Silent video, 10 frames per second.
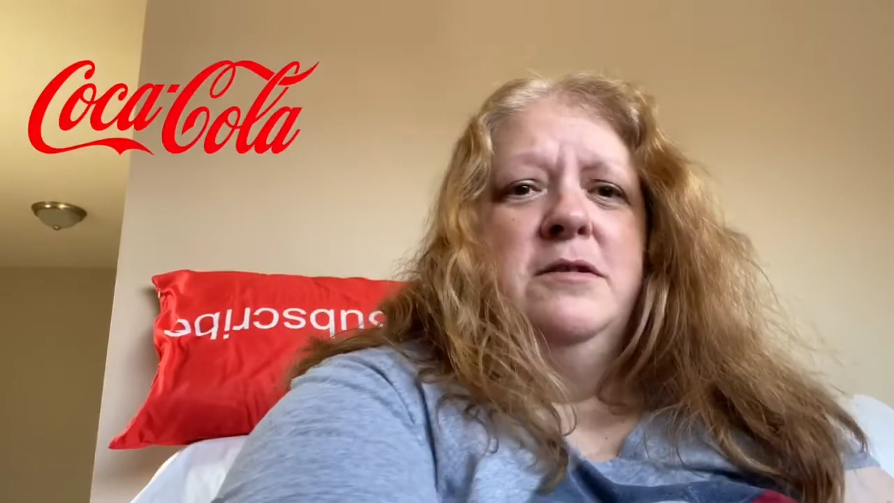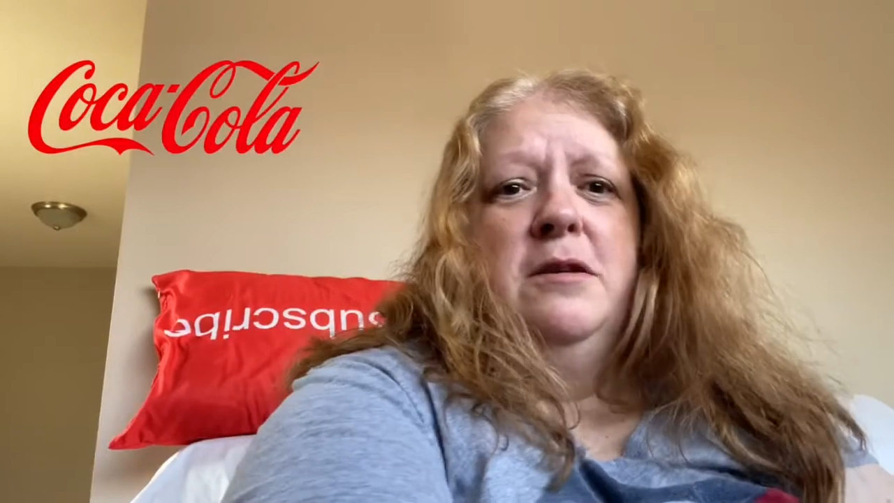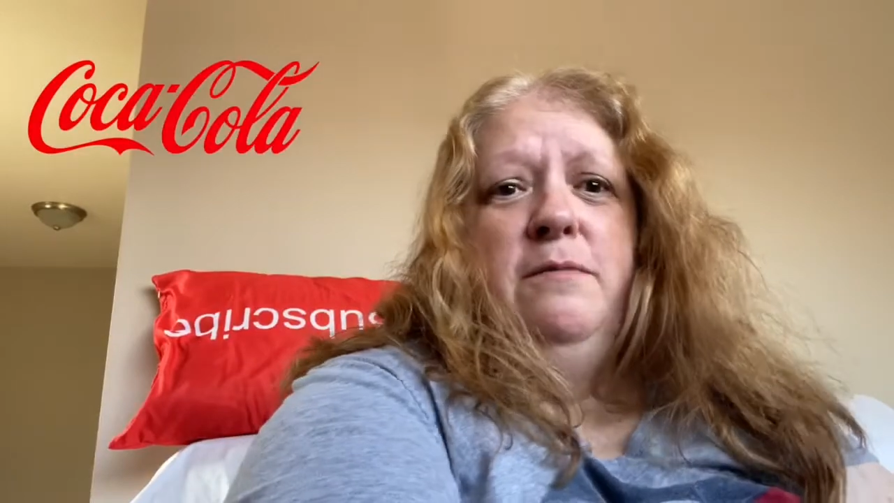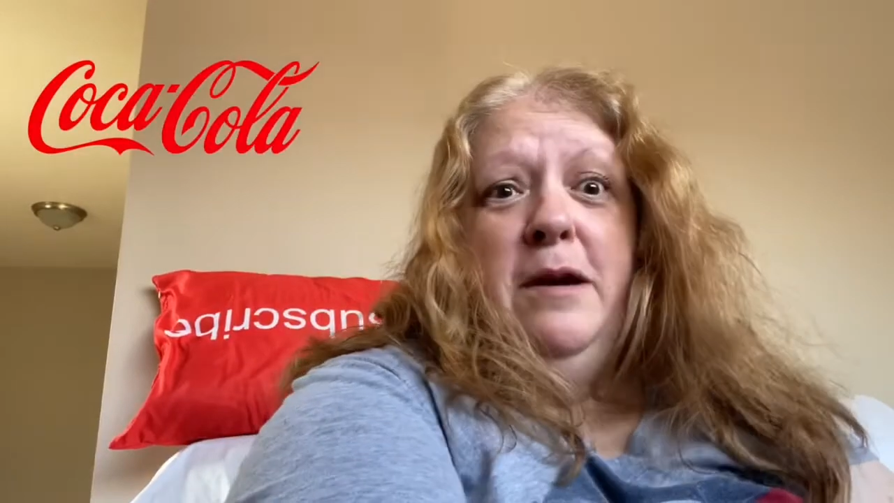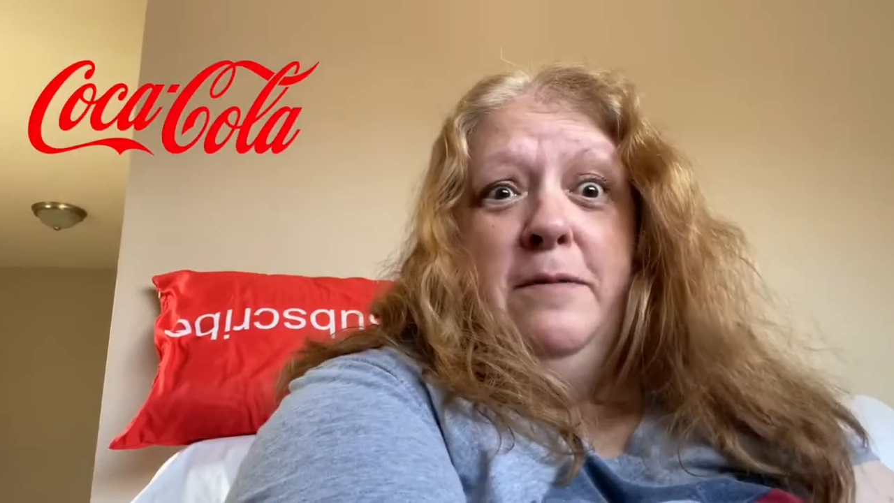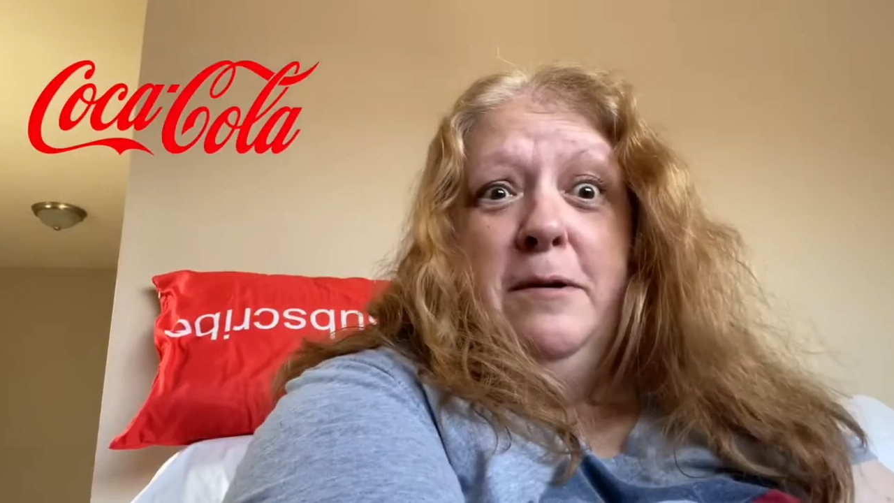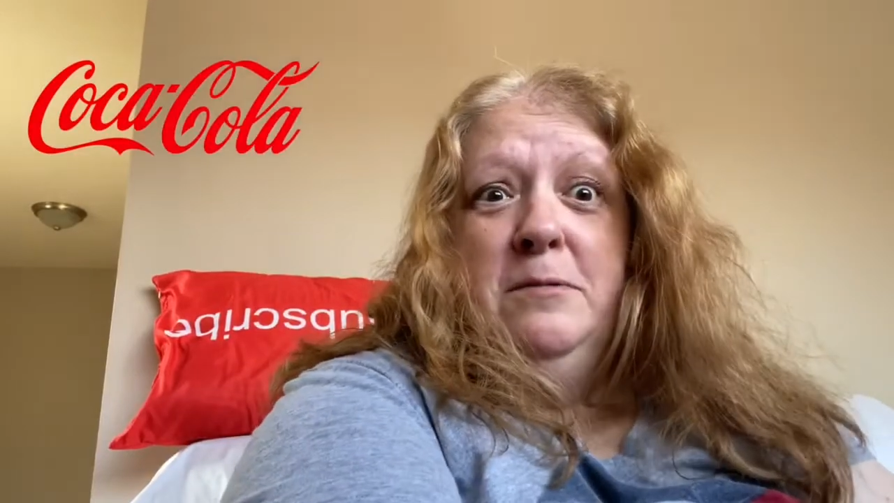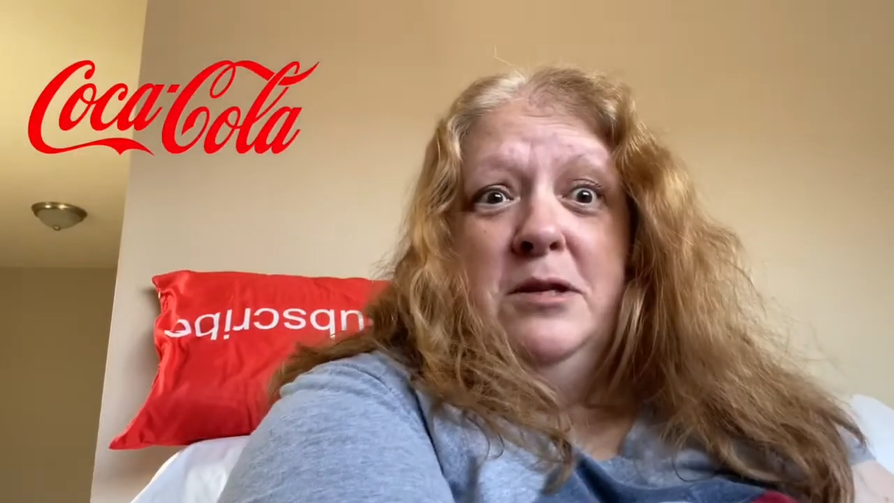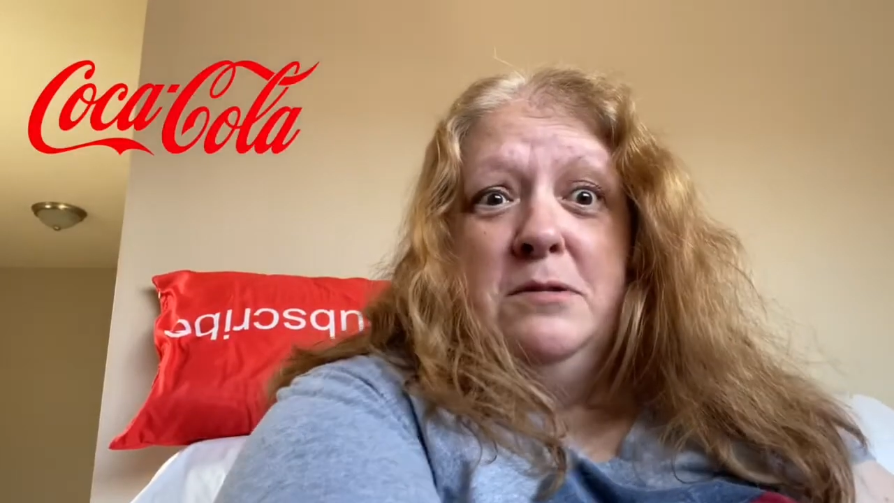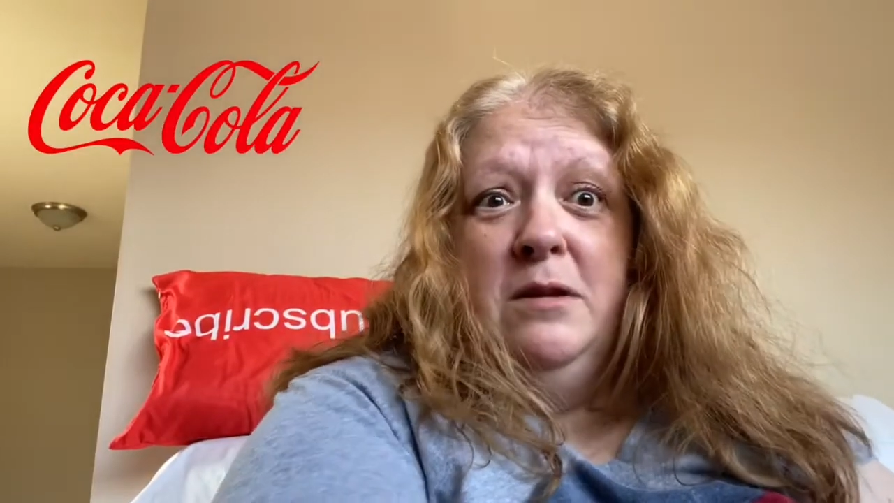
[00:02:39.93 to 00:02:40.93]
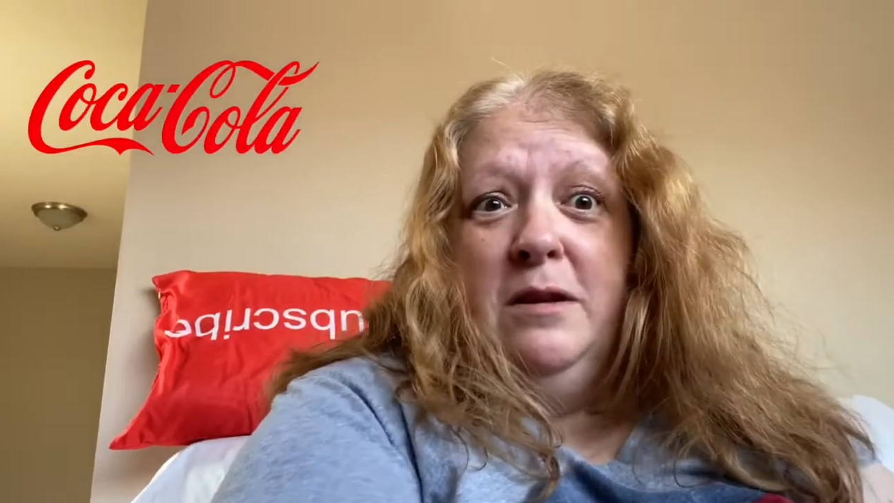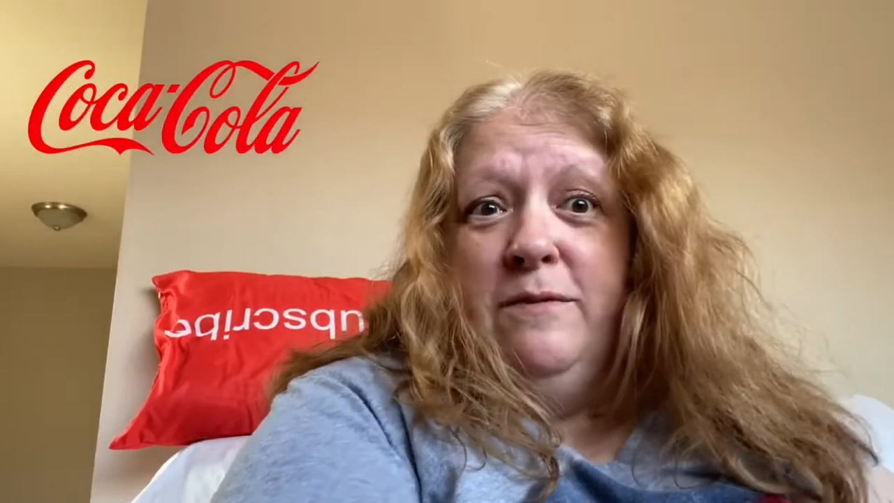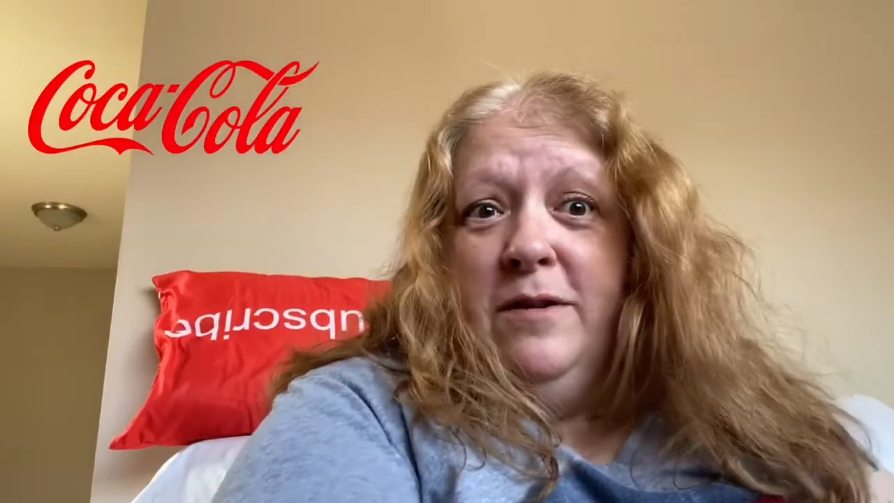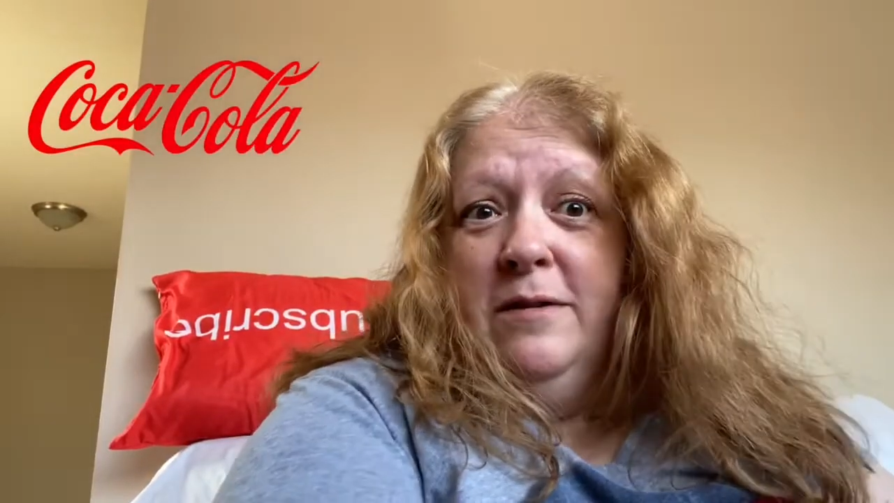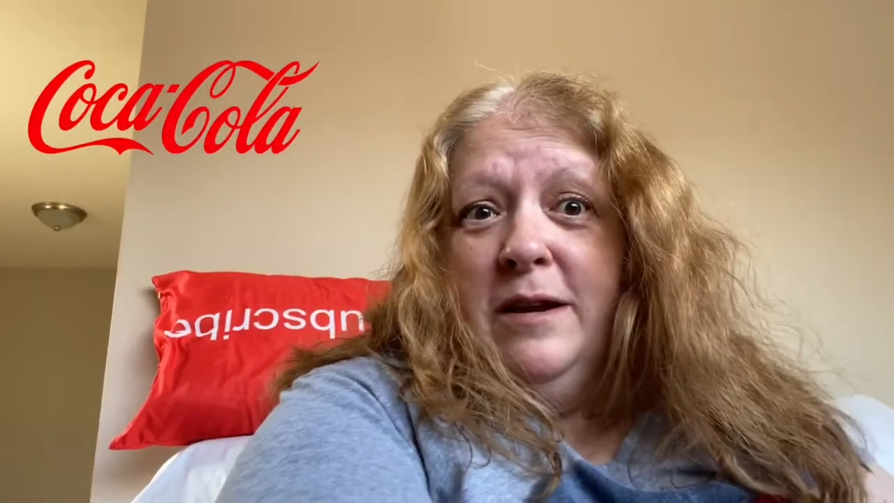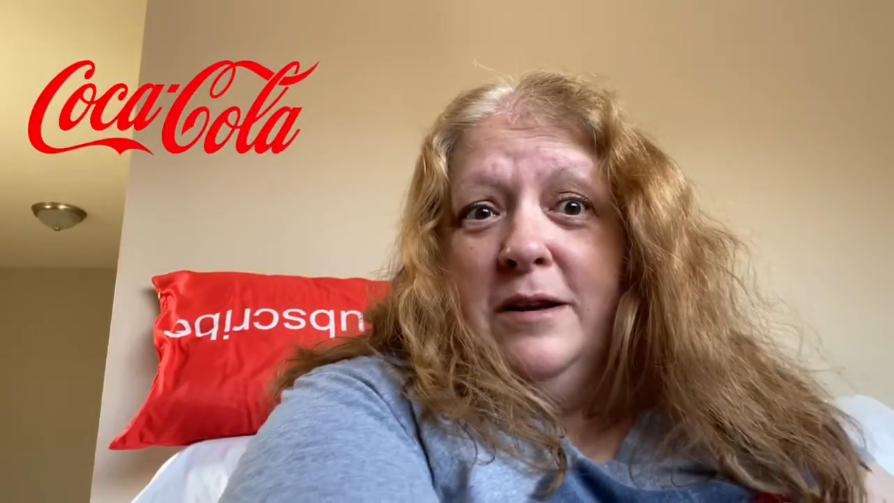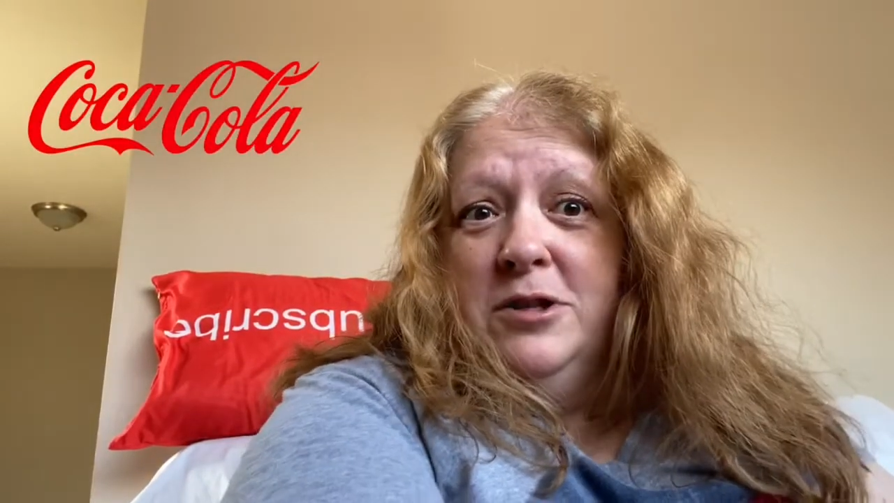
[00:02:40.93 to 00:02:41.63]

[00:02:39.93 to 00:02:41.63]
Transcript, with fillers: so maybe I'm just one of the few that